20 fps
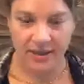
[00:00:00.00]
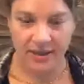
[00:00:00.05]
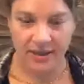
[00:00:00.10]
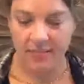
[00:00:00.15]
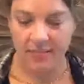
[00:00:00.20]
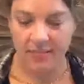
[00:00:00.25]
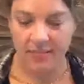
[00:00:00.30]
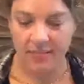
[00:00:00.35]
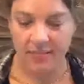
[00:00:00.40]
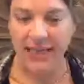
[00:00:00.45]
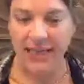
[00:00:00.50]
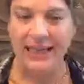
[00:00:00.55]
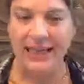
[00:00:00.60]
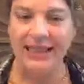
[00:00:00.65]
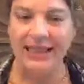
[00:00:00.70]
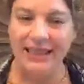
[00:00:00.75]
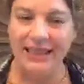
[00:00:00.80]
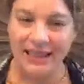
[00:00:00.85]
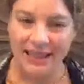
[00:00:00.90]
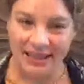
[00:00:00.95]

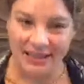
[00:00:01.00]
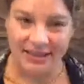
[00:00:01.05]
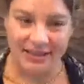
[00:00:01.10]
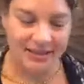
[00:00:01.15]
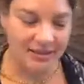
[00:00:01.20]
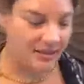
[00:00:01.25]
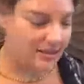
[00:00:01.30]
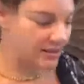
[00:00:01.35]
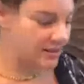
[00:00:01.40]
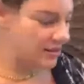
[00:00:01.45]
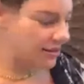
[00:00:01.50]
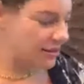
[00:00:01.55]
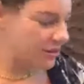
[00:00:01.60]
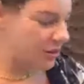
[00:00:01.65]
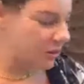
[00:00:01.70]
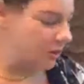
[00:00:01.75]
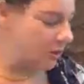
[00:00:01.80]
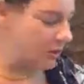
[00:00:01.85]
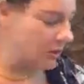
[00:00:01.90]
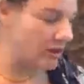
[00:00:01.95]
make this
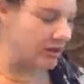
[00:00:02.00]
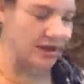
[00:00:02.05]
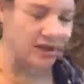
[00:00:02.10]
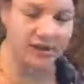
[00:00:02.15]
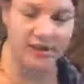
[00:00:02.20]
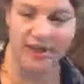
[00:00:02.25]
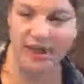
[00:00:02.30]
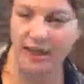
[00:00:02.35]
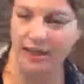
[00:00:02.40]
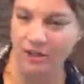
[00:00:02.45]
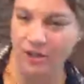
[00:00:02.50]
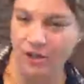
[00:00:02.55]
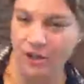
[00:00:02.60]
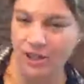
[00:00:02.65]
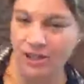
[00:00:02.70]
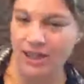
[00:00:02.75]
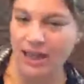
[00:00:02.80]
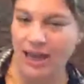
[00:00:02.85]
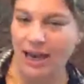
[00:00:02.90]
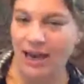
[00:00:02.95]
your
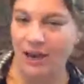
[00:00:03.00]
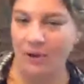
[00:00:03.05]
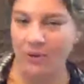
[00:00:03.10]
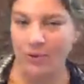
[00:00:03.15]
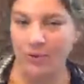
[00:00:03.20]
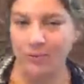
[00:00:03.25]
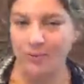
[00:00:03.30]
intention now.